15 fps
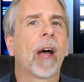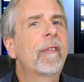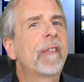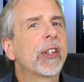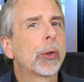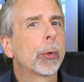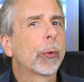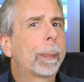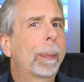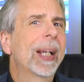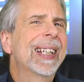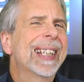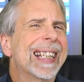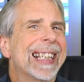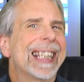Officials
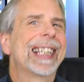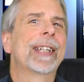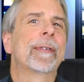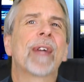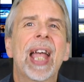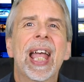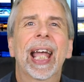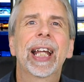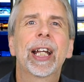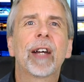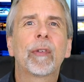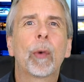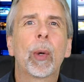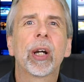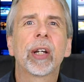believe. In
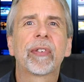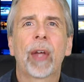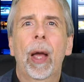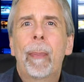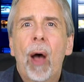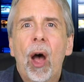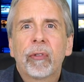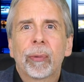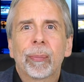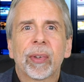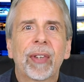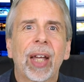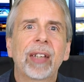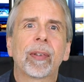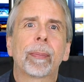other words, apart from
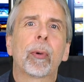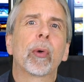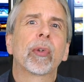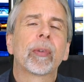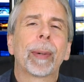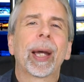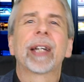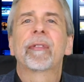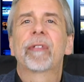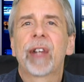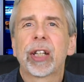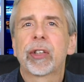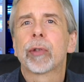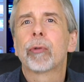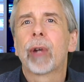the data point about
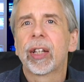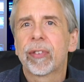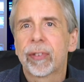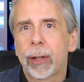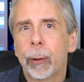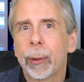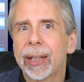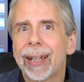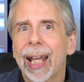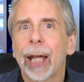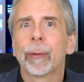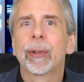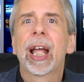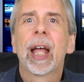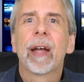infection rates slowing
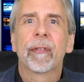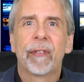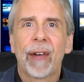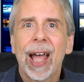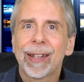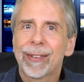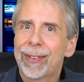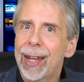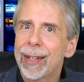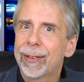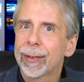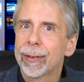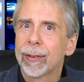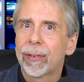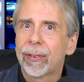down, that
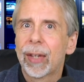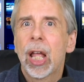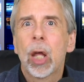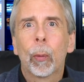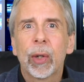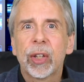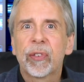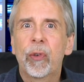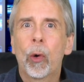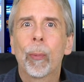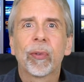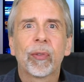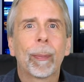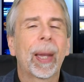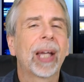sentence, which
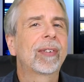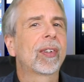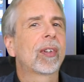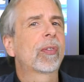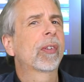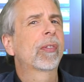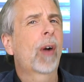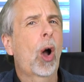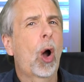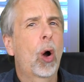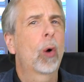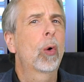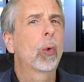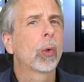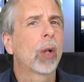forms the basis for the
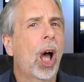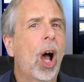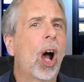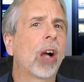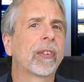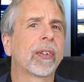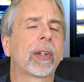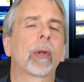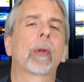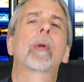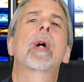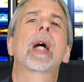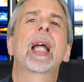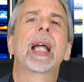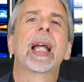whole
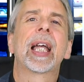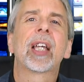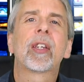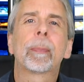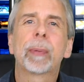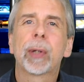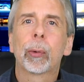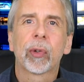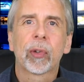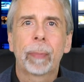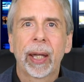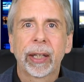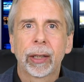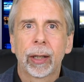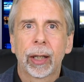article, is pure
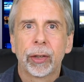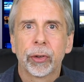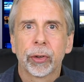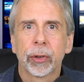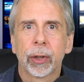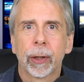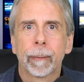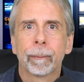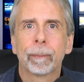speculation.